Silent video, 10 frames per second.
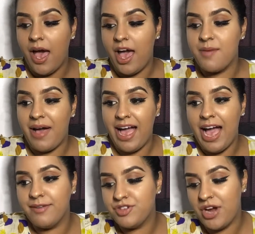I
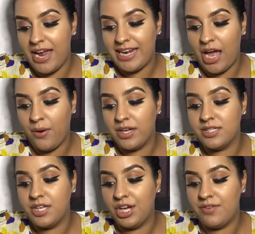have tried out a
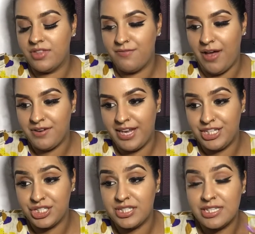ton of other
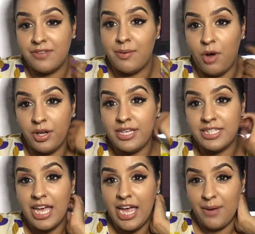foundations, and if I'm honest,